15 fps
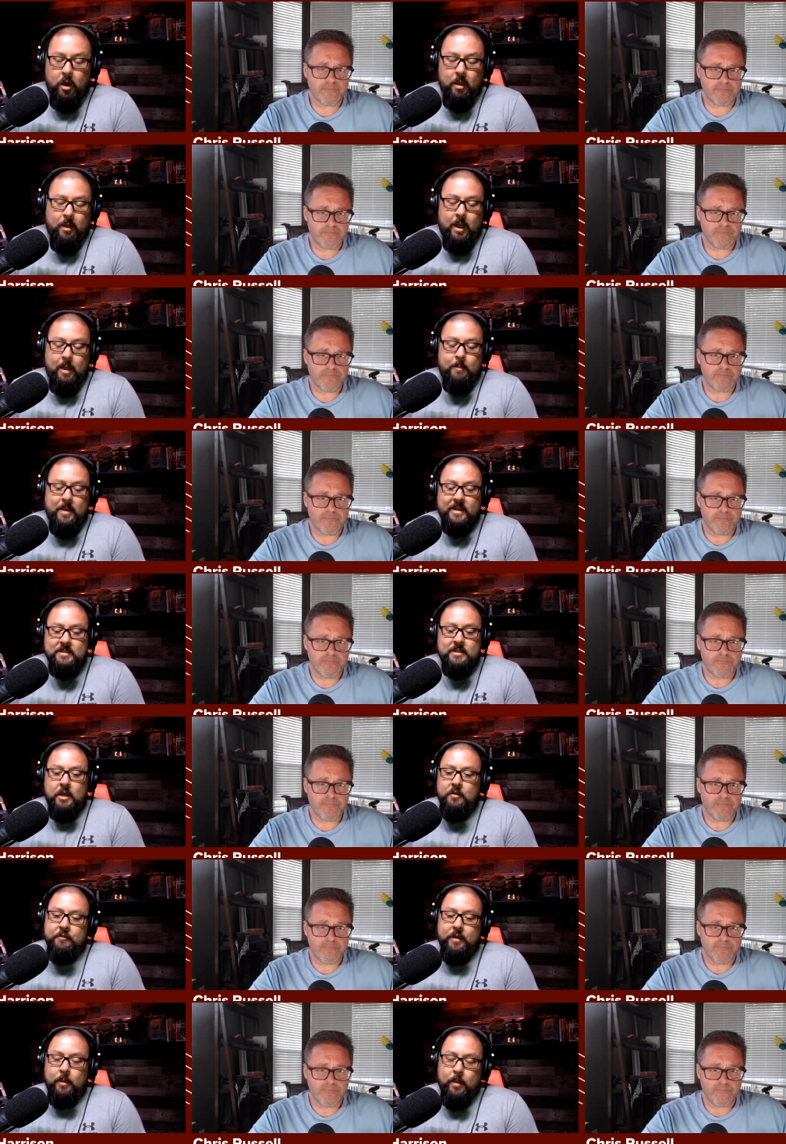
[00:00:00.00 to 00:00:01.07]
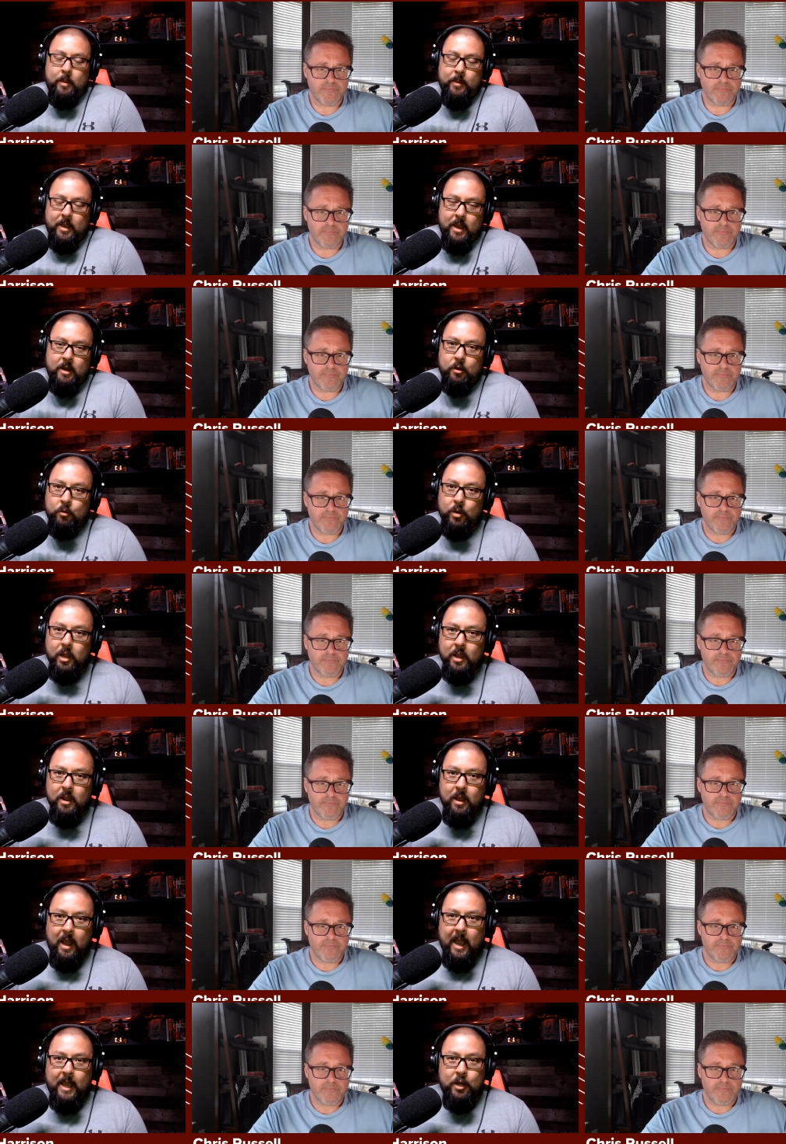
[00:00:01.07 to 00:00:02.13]
Speaker 1: I, I myself am. I mean, I don't
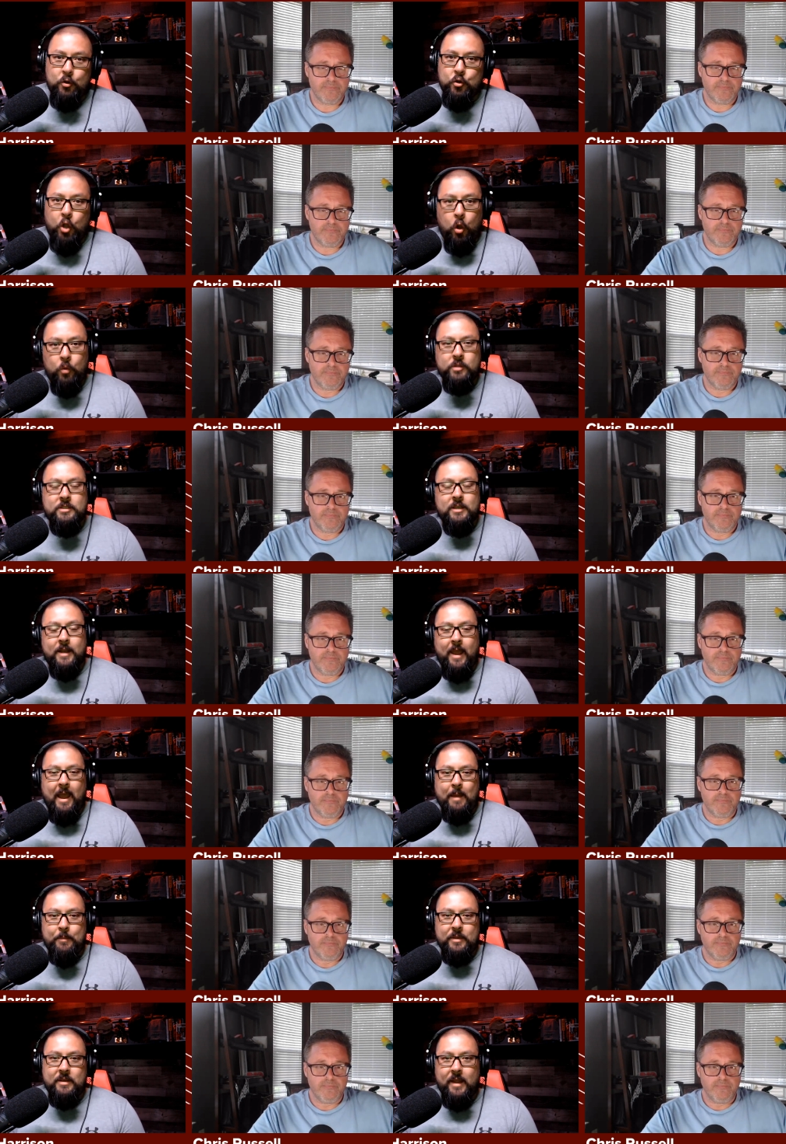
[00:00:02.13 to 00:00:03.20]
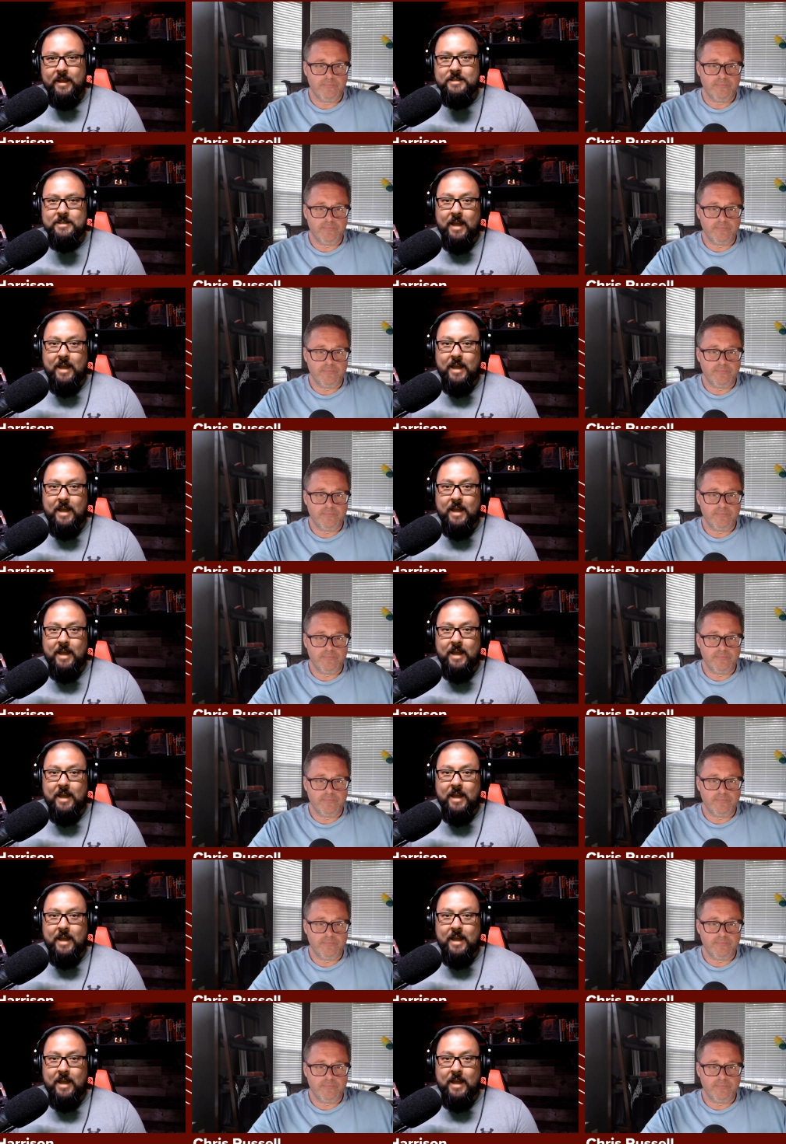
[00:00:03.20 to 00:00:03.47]
I don't know what's going to happen next.